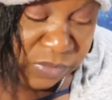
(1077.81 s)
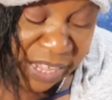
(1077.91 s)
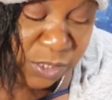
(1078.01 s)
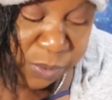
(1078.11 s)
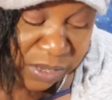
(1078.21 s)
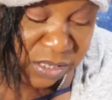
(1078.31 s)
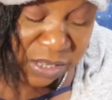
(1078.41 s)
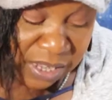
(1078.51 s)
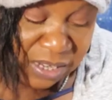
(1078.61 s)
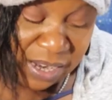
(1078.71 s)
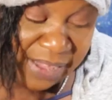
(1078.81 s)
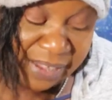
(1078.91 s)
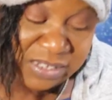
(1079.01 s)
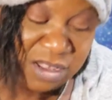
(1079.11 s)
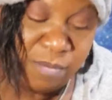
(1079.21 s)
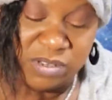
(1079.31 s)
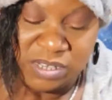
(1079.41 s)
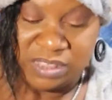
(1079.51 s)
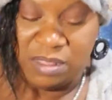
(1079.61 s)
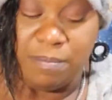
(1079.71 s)
that's what it's looking like. It's almost
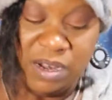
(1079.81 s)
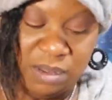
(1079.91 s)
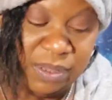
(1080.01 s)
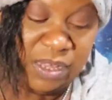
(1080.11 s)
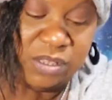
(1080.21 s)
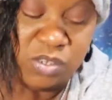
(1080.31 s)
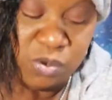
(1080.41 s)
like the money begins